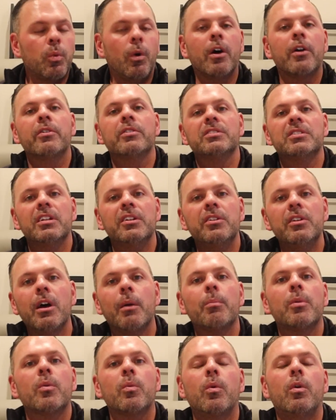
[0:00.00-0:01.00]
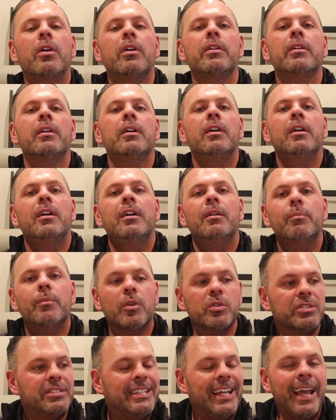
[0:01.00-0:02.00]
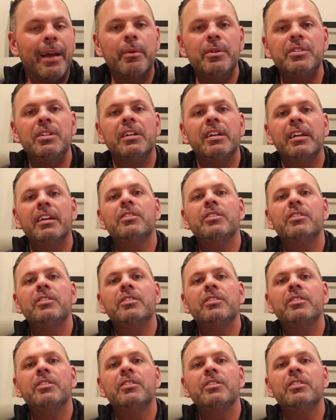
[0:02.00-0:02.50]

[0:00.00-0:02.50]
Water is the number one most damaging